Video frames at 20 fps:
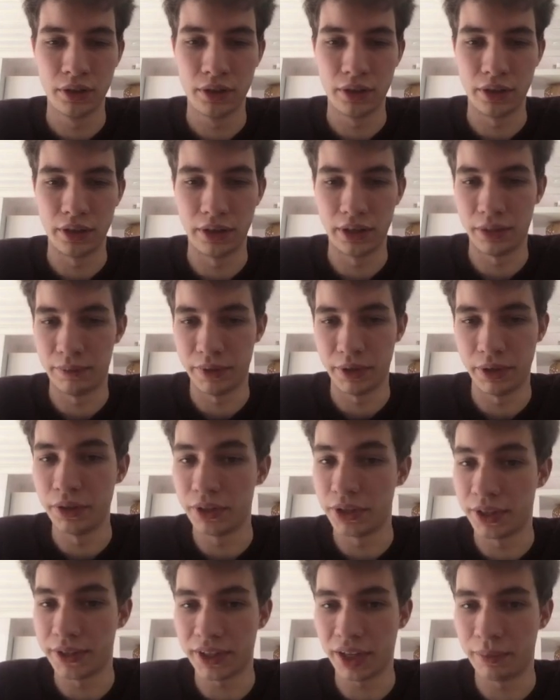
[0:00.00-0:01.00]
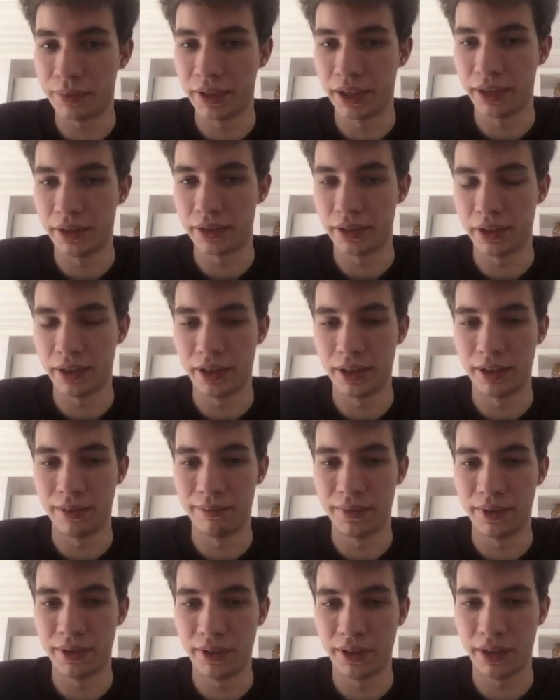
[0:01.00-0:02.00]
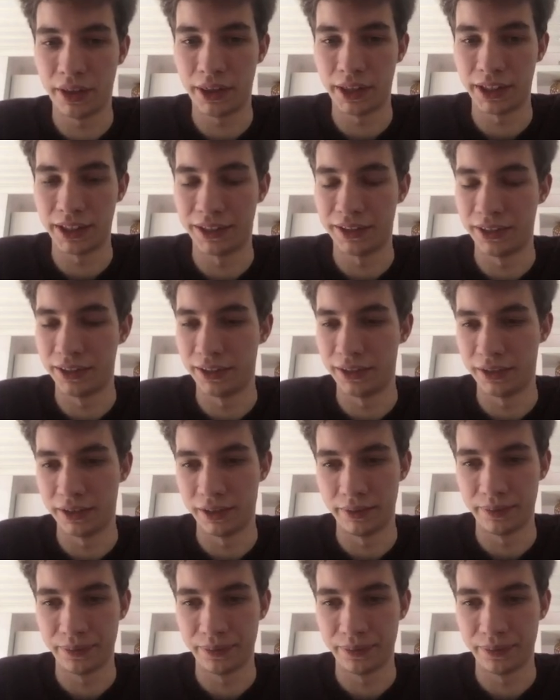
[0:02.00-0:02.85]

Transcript: And then we just update theta tilde t.